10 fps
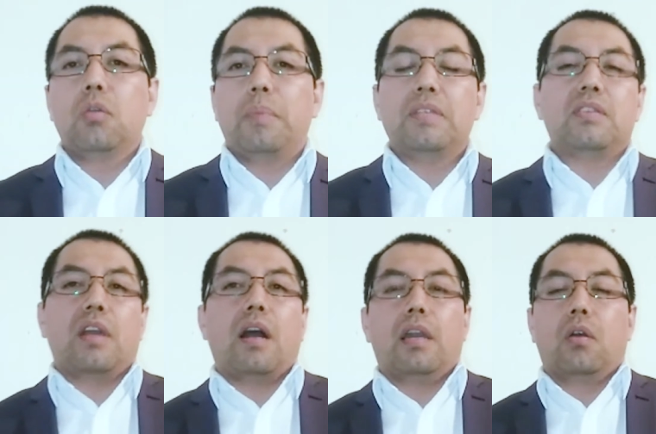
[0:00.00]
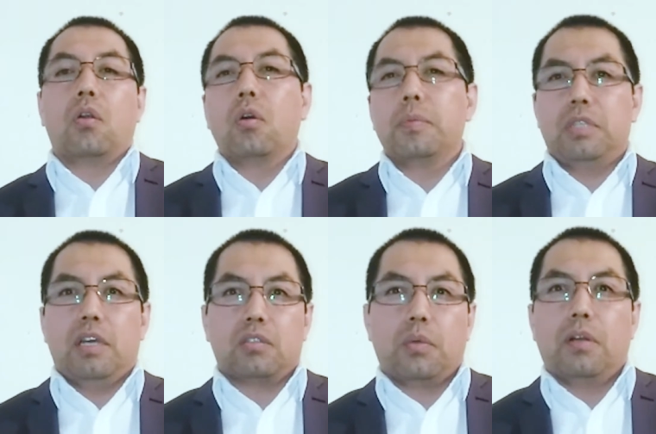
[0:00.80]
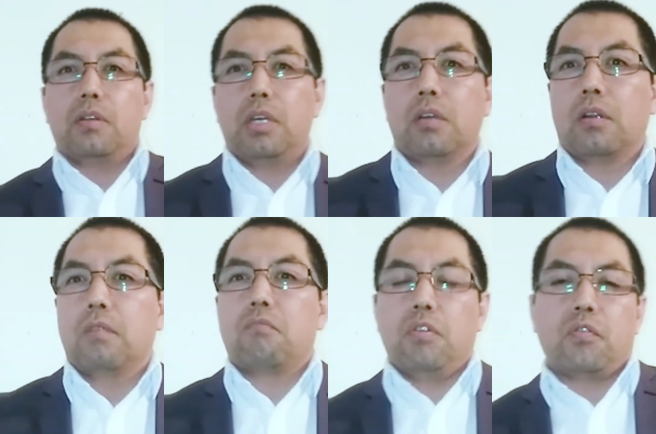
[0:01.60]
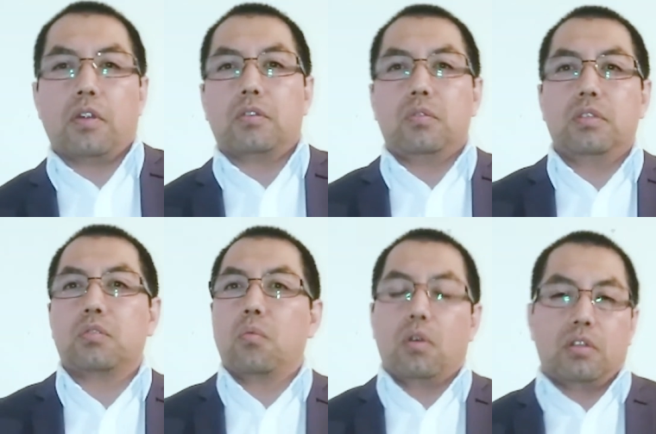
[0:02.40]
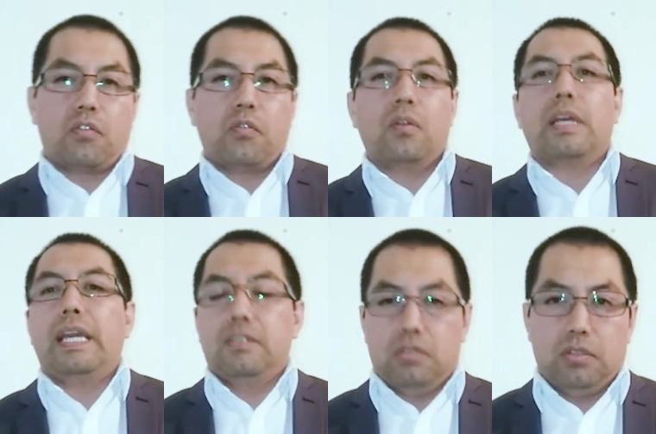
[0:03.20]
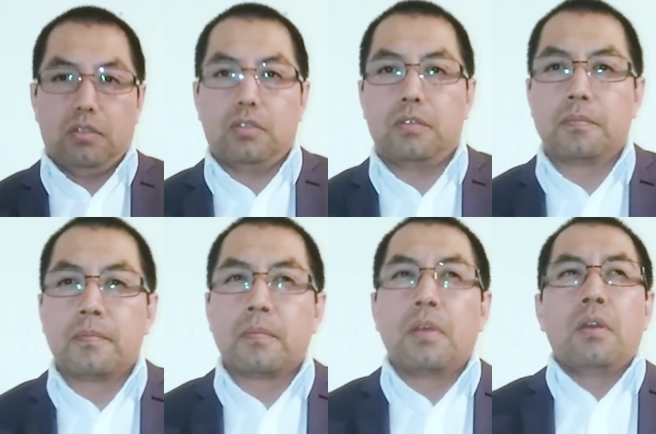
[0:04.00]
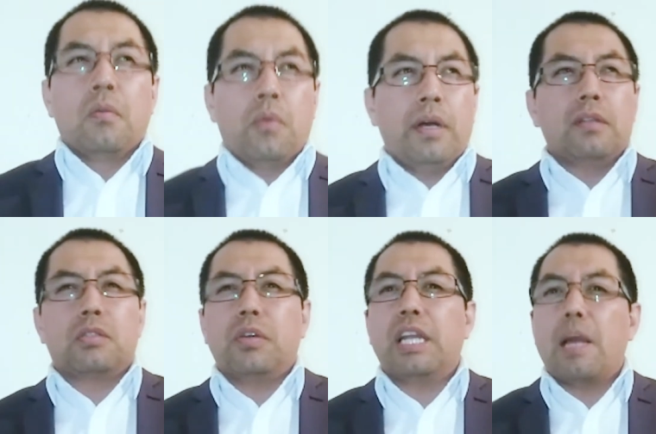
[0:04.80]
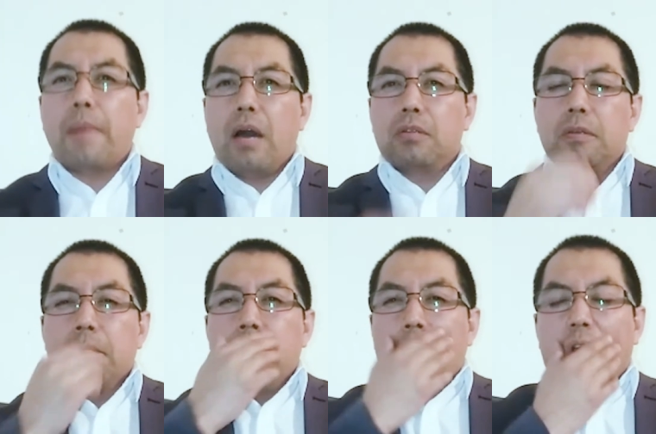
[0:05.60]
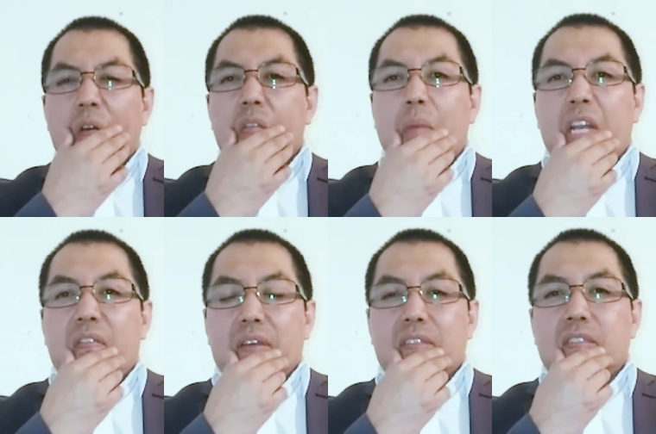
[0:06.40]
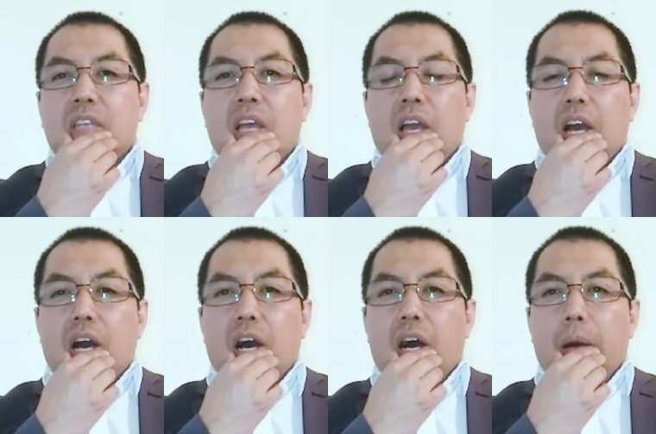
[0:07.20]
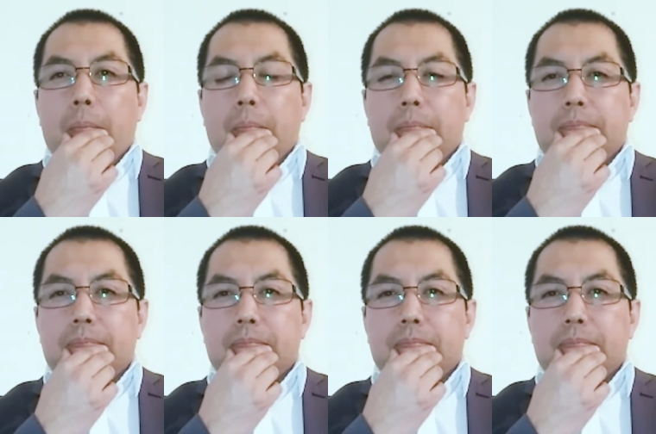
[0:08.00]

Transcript: UPCI or OPSI as we all here refer to this wonderful institute. Well, talking about all the benefits um,